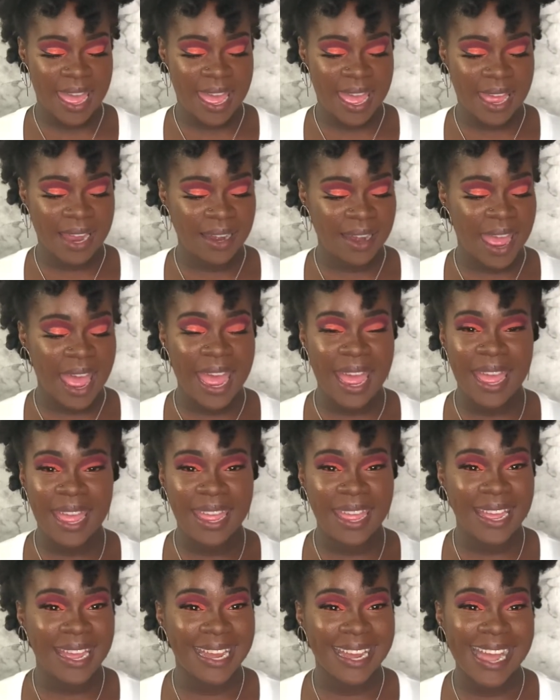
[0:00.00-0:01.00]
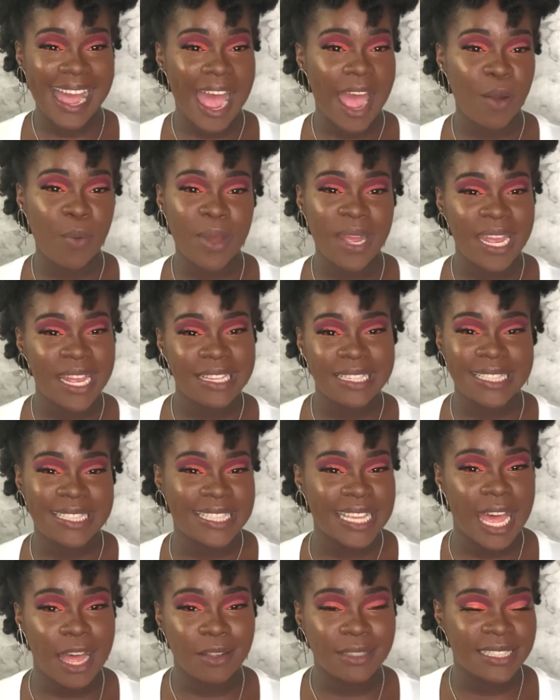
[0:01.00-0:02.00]
And I I wouldn't
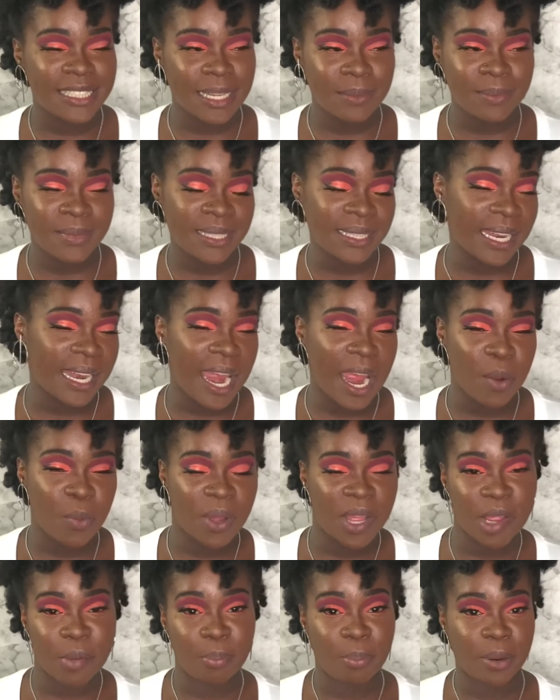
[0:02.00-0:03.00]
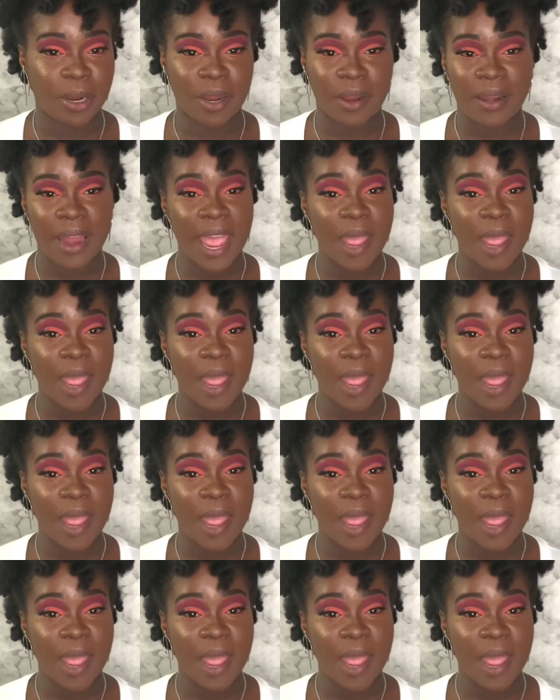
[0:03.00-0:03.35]
sell something that I wouldn't burn.